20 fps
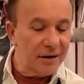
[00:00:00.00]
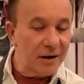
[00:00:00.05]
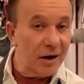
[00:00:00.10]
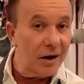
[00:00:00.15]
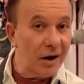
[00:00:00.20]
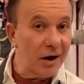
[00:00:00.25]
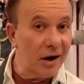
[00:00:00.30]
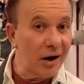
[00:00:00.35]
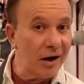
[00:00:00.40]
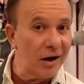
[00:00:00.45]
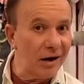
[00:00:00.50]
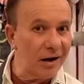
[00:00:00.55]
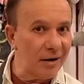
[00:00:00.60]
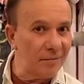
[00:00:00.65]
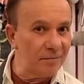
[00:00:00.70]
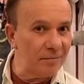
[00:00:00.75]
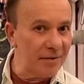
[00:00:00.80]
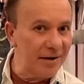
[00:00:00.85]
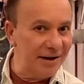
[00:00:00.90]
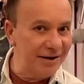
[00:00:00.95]

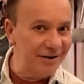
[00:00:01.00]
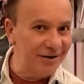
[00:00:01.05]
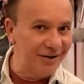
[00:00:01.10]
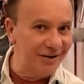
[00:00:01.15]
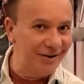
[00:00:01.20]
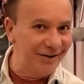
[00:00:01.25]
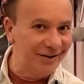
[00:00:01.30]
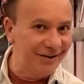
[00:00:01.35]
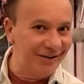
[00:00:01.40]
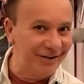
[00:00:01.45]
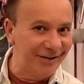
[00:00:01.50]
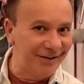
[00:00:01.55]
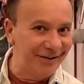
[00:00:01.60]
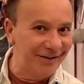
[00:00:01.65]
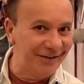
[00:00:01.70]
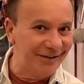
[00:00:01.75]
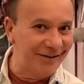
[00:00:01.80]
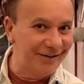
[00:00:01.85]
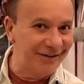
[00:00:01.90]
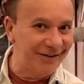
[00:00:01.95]

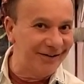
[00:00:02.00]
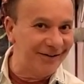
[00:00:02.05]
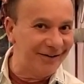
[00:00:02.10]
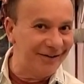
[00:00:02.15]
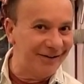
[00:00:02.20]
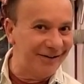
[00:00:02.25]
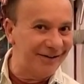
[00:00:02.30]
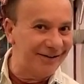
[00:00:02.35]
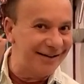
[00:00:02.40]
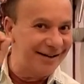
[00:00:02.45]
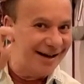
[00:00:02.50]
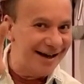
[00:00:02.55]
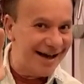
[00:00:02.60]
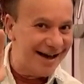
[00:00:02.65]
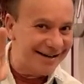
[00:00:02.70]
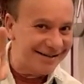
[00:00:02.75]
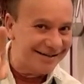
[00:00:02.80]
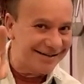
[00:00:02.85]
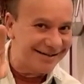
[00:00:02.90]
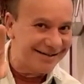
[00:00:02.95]
jalapeno.
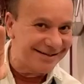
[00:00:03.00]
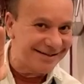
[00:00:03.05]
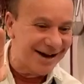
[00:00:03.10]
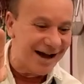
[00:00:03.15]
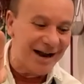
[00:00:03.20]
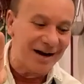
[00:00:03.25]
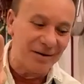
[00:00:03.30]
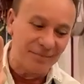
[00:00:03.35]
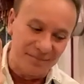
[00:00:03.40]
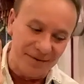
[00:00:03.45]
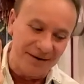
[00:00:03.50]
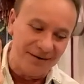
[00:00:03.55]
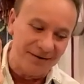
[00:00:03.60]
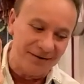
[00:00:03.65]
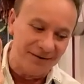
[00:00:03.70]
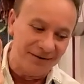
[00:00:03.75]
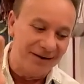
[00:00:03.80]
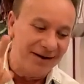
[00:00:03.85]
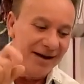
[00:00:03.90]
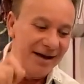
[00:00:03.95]
Yes,
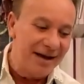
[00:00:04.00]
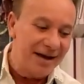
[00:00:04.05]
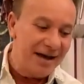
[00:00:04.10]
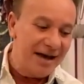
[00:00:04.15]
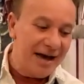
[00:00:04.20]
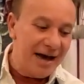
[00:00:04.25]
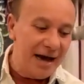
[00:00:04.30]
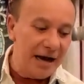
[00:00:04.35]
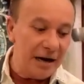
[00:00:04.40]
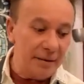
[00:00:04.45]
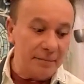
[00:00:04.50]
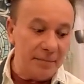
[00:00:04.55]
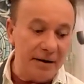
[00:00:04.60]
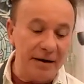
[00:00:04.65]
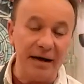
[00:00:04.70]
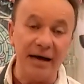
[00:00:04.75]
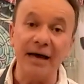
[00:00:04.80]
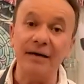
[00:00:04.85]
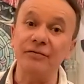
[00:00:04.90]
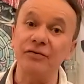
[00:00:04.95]
jalapeno. Jalapeno, I
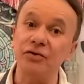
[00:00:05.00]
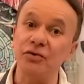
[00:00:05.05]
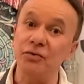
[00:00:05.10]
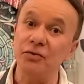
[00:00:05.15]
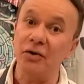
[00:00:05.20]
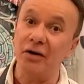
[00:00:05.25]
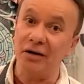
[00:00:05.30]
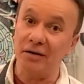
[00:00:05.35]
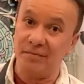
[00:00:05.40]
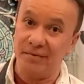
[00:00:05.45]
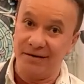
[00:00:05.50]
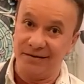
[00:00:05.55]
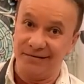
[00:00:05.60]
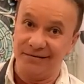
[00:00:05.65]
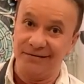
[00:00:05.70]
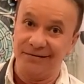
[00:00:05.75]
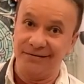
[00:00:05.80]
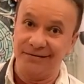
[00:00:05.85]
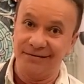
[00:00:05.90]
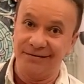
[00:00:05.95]
have 2 jalapenos.
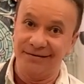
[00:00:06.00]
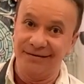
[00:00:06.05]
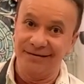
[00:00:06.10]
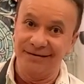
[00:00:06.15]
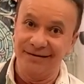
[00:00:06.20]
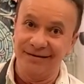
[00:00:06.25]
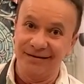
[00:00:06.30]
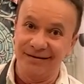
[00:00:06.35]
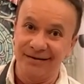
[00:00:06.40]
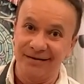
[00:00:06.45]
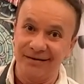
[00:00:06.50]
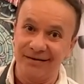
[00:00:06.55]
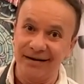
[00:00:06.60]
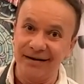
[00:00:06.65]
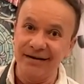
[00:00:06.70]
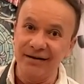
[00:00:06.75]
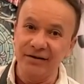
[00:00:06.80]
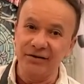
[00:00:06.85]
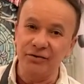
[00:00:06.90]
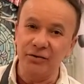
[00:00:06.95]
All right,
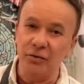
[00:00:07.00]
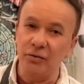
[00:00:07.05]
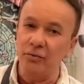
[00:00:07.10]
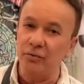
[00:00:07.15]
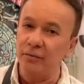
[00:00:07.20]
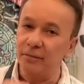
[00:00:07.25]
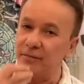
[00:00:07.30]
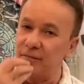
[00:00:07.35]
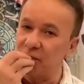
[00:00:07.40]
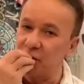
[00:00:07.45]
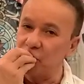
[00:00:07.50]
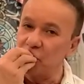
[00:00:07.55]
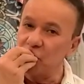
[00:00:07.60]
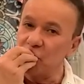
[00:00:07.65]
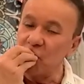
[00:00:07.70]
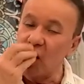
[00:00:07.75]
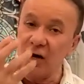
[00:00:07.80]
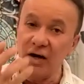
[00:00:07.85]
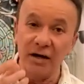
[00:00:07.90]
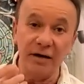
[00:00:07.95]
so
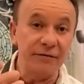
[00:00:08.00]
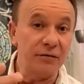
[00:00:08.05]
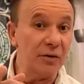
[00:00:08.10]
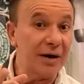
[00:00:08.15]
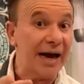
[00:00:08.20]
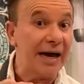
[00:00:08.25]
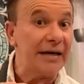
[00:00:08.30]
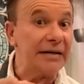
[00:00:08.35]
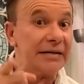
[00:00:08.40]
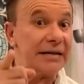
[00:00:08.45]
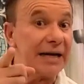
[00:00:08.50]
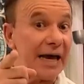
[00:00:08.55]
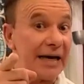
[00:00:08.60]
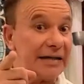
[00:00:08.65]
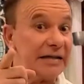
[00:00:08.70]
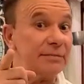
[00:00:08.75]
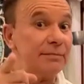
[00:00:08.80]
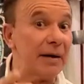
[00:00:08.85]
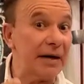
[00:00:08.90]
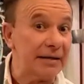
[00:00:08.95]
if you guys like
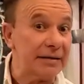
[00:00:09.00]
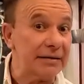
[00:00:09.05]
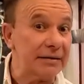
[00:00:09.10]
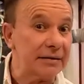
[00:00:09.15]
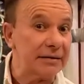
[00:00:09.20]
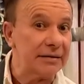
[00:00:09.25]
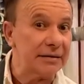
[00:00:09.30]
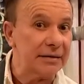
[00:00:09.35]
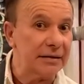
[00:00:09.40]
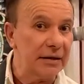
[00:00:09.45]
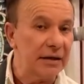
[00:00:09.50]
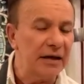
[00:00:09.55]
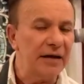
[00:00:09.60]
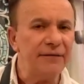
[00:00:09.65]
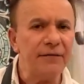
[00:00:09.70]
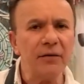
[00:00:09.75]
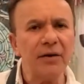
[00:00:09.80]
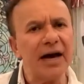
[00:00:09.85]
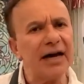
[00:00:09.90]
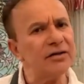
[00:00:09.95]
spice. If you
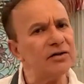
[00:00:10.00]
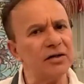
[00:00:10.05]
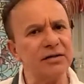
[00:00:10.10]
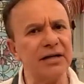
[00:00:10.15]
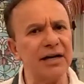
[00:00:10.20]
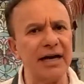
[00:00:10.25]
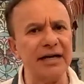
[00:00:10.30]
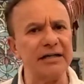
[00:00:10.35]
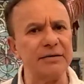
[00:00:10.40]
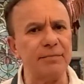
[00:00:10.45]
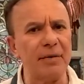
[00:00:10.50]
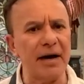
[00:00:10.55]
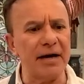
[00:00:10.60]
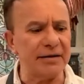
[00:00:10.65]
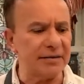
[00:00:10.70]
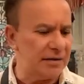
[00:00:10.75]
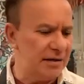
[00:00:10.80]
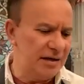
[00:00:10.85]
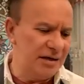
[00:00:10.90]
guys doesn't like spice,